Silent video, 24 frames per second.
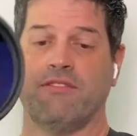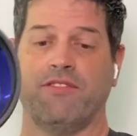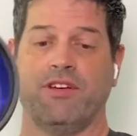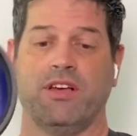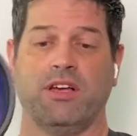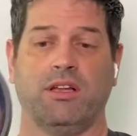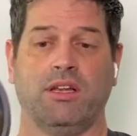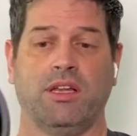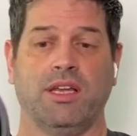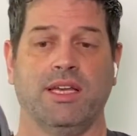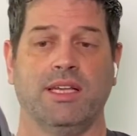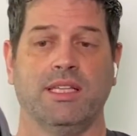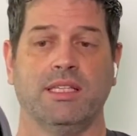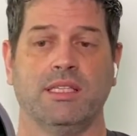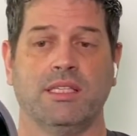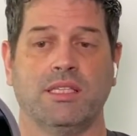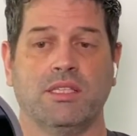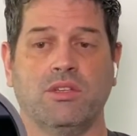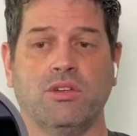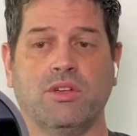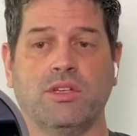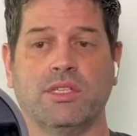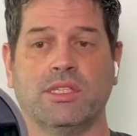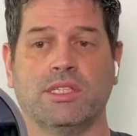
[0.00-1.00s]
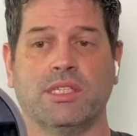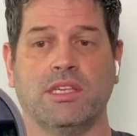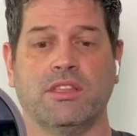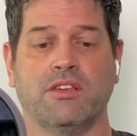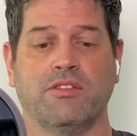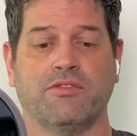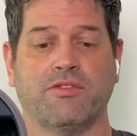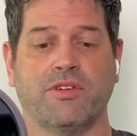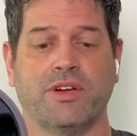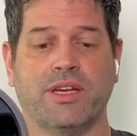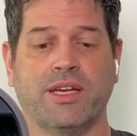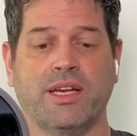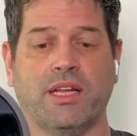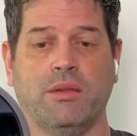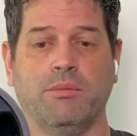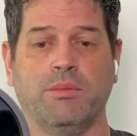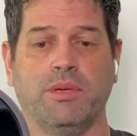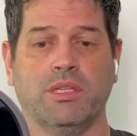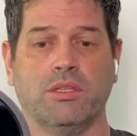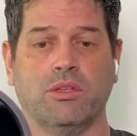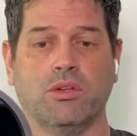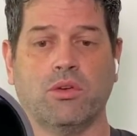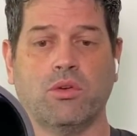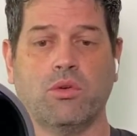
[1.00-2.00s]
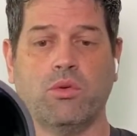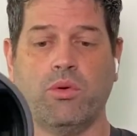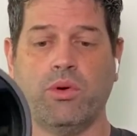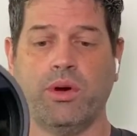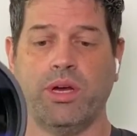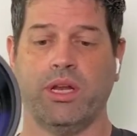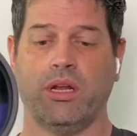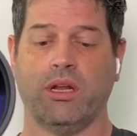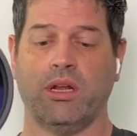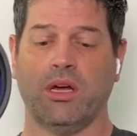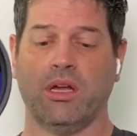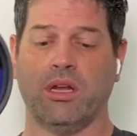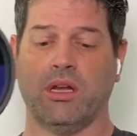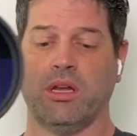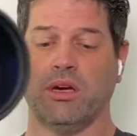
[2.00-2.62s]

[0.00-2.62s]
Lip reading: FL lens, and you can see the front element quite a lot